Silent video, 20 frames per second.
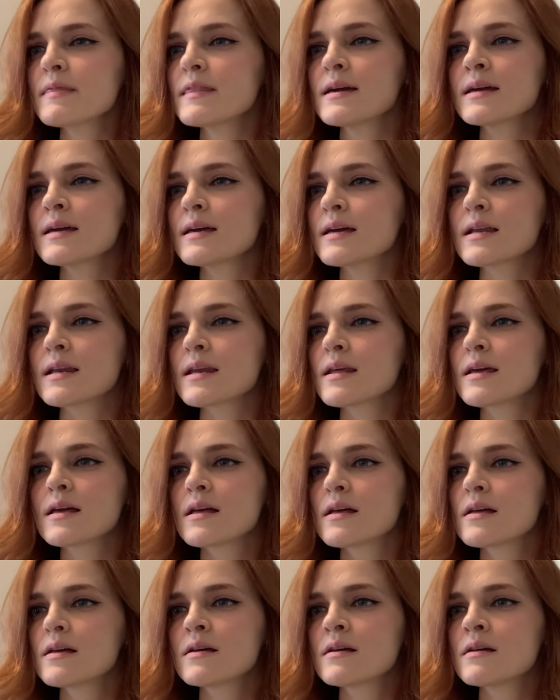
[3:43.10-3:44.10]

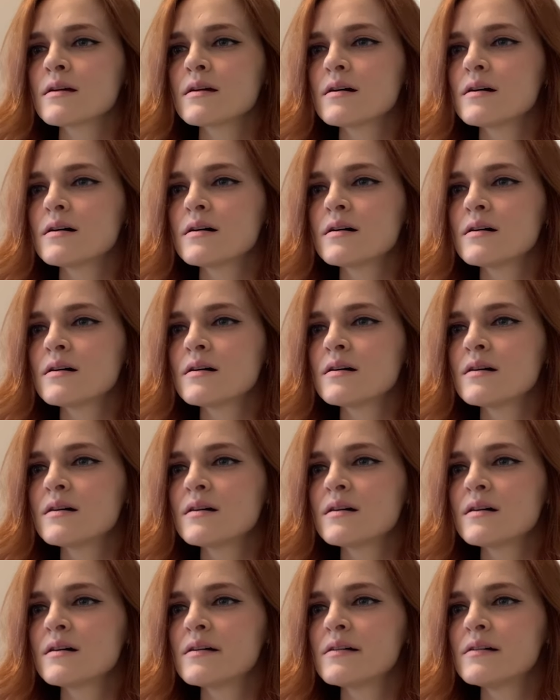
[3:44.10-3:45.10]

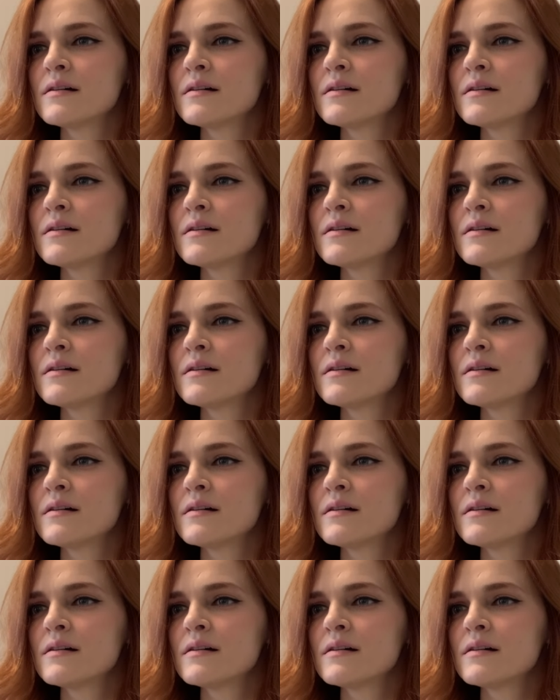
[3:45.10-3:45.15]
No one is speaking in this clip.